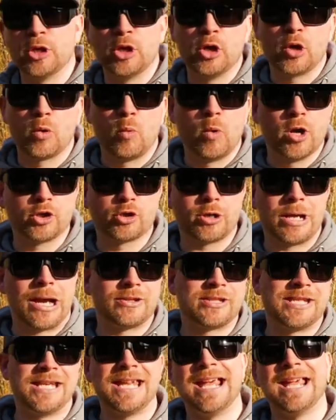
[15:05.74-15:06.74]
to hook one
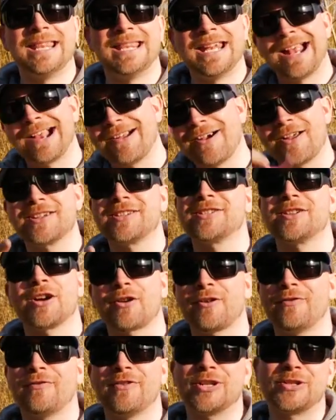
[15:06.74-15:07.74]
trout today, and then I got a
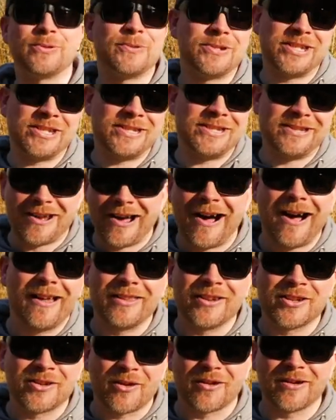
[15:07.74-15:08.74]
sucker fish, which is not
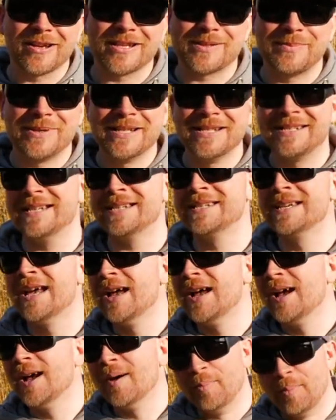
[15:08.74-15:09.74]
the target species.
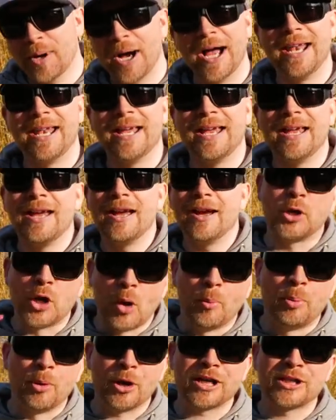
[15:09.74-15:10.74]
But
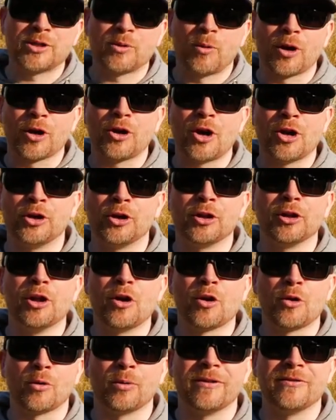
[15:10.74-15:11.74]
go put it to work on your
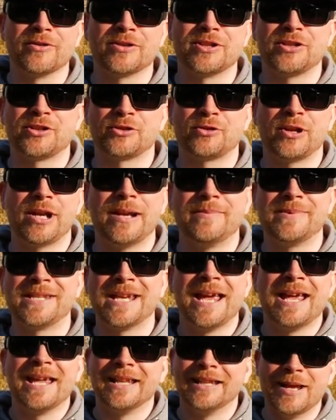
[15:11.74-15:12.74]
local rivers and streams.
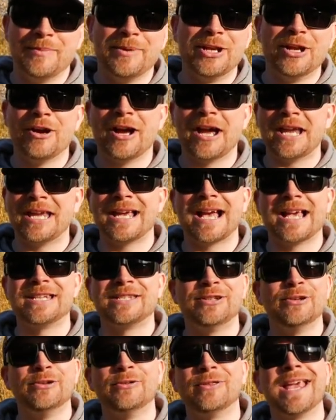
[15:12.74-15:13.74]
Let me know how you guys
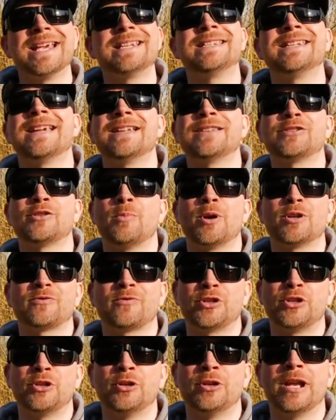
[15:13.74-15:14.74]
do. Thanks again so much
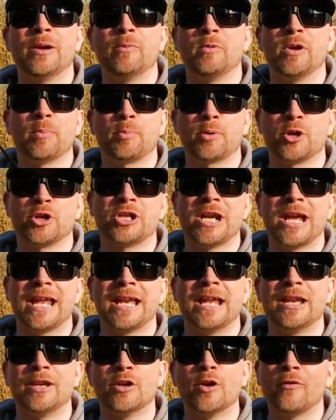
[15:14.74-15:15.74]
for tuning in. We appreciate
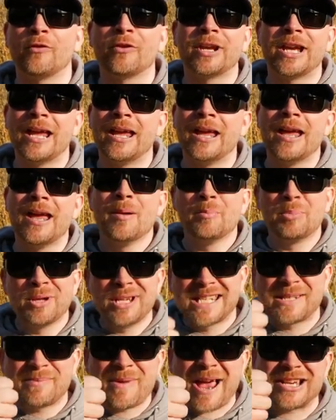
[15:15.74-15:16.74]
it. And don't forget,
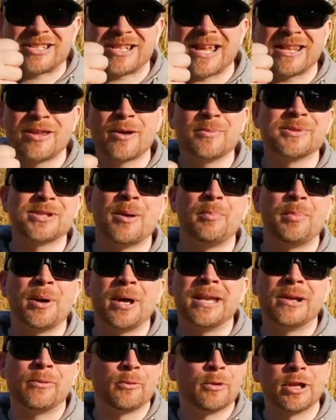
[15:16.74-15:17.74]
please smash that thumbs up
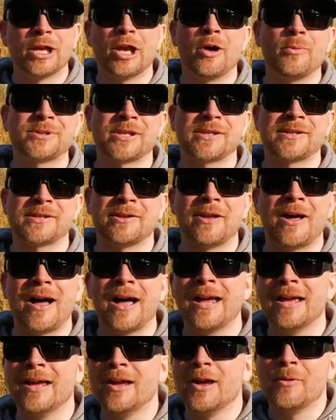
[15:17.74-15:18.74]
button. It really helps us a
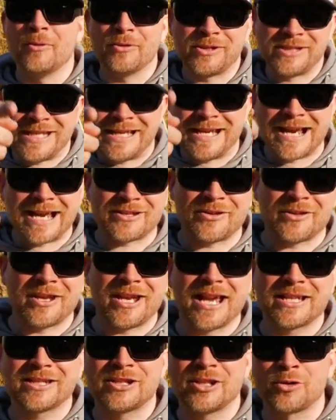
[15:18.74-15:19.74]
lot. We'll see you guys on the
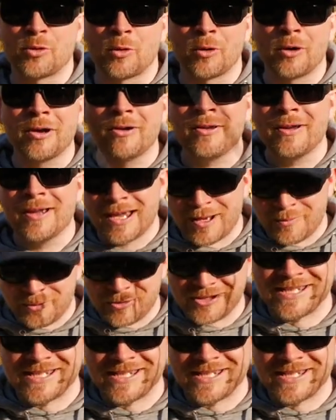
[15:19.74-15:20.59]
next tutorial, and we'll